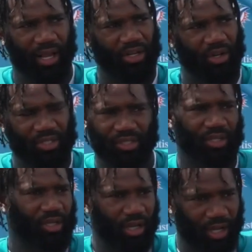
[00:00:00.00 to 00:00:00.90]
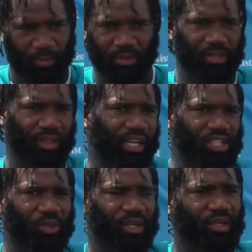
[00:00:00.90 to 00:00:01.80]
I know it's a couple of
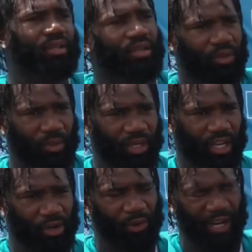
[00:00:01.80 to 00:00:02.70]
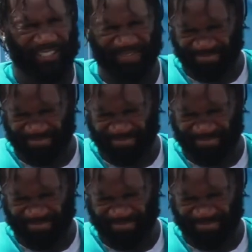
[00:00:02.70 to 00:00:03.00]
things we can, we can get correct.